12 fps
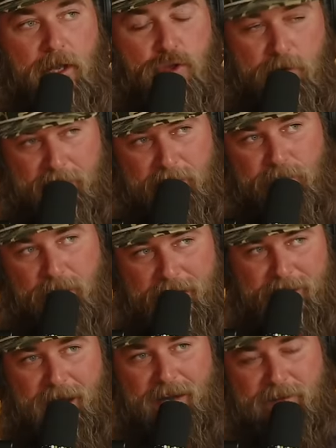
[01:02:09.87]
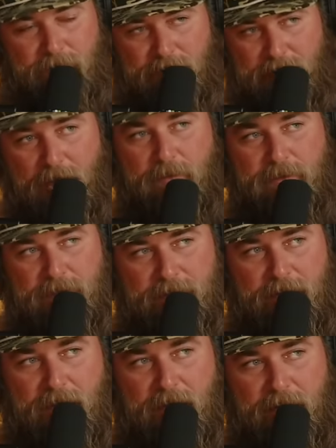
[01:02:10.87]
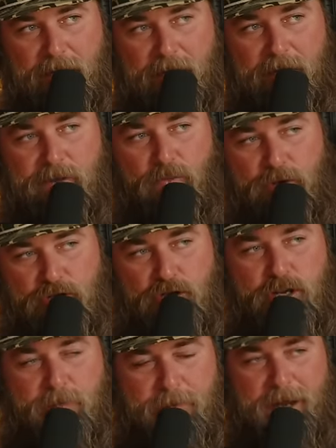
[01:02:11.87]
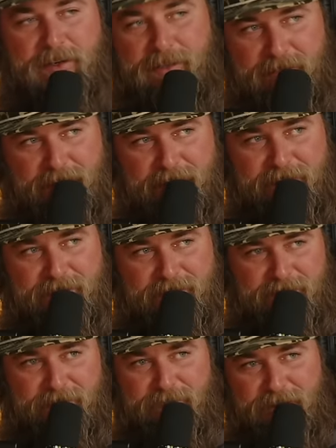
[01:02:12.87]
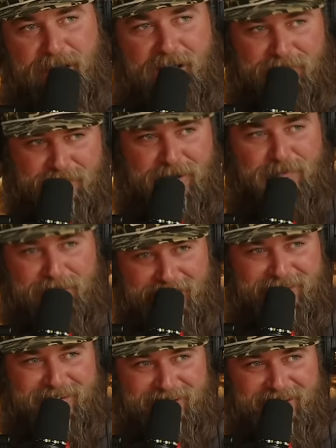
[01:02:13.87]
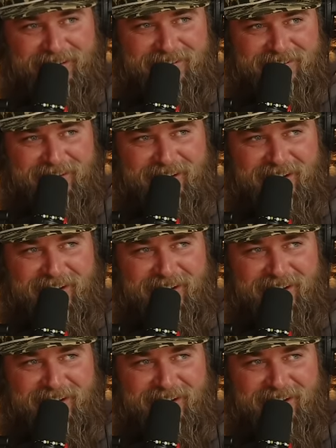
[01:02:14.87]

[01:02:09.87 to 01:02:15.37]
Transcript: you have to break the ice on the opposite side so once you commit to this we have to commit to this